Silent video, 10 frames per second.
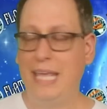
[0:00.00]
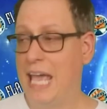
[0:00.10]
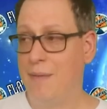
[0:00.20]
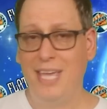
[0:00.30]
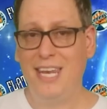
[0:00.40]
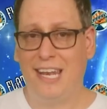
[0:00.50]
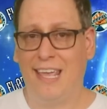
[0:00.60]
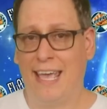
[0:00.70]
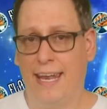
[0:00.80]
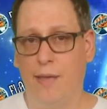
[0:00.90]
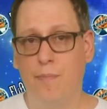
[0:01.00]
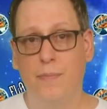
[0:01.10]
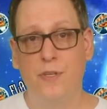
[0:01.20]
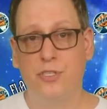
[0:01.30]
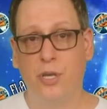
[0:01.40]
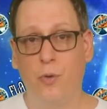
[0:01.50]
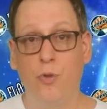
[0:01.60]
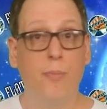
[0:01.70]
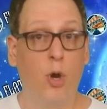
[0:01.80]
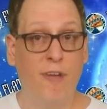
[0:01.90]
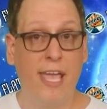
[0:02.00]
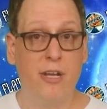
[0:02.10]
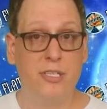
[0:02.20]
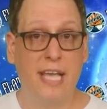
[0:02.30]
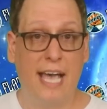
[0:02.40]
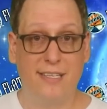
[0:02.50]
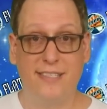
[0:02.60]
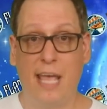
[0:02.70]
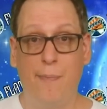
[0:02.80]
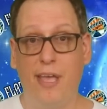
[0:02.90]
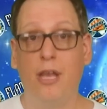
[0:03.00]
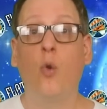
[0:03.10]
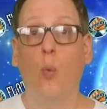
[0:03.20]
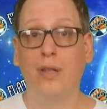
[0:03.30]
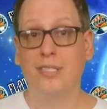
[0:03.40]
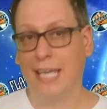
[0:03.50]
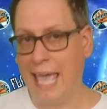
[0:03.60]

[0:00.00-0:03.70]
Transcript: Yeah, he didn't get it. So the moderators had to step in once